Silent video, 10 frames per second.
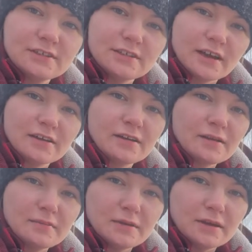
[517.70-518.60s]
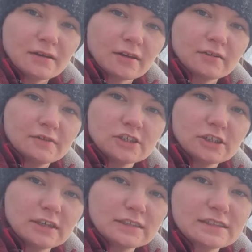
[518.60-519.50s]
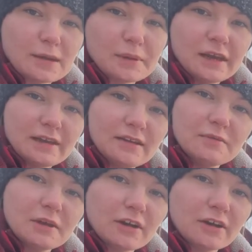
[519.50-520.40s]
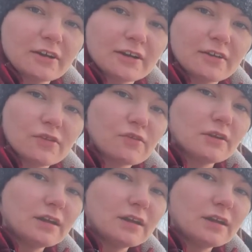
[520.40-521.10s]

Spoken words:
done being artificially inseminated. We got her done 3